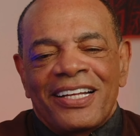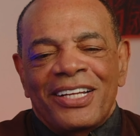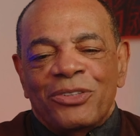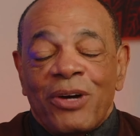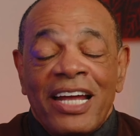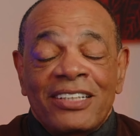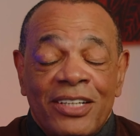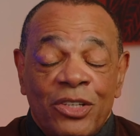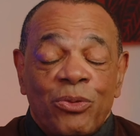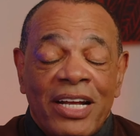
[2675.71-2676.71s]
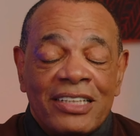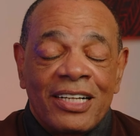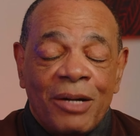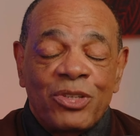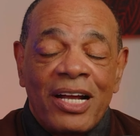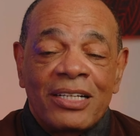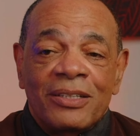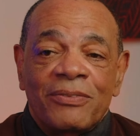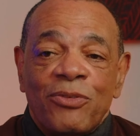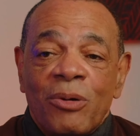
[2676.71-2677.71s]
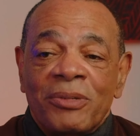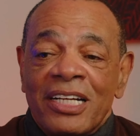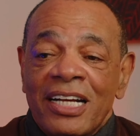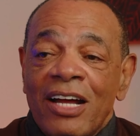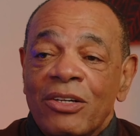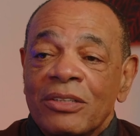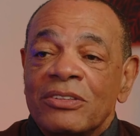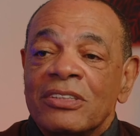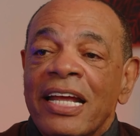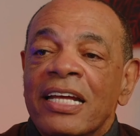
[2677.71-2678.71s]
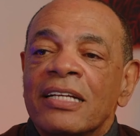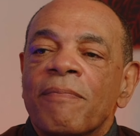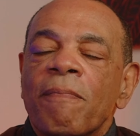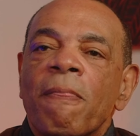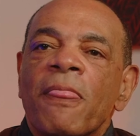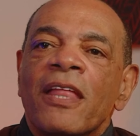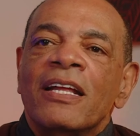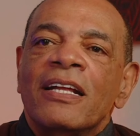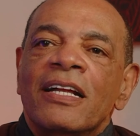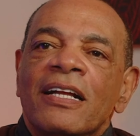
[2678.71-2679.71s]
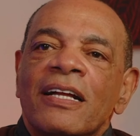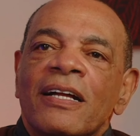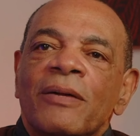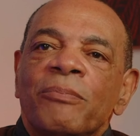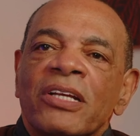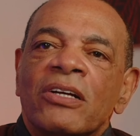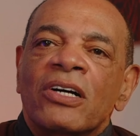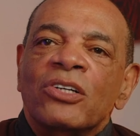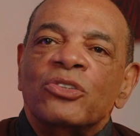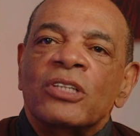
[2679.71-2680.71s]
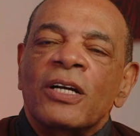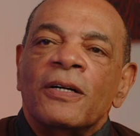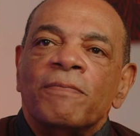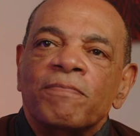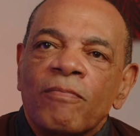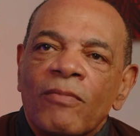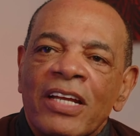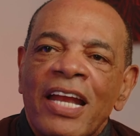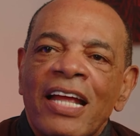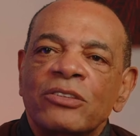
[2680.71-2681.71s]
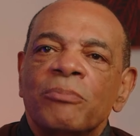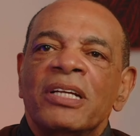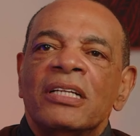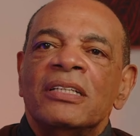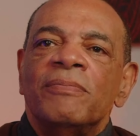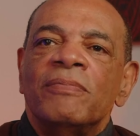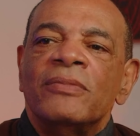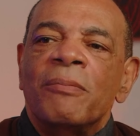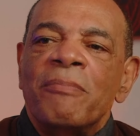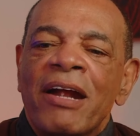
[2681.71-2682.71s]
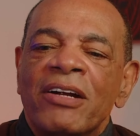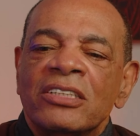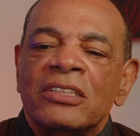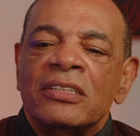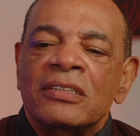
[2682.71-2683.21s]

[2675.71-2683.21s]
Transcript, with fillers: It's right there. I'm trying to formulate how to say it, because it has to be the marriage,